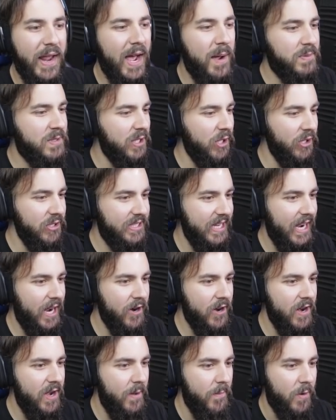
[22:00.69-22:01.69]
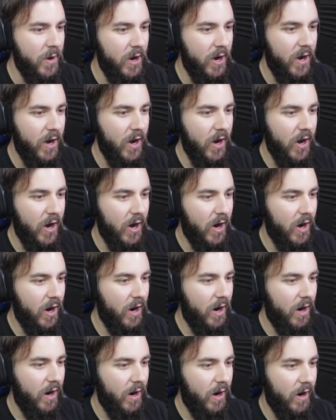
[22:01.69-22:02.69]
absolute town on him.
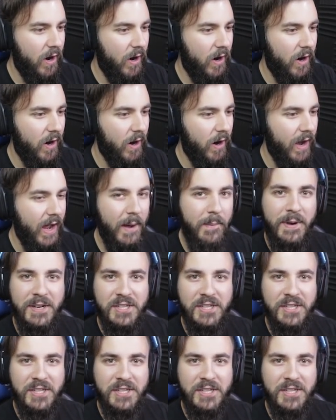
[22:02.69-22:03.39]
How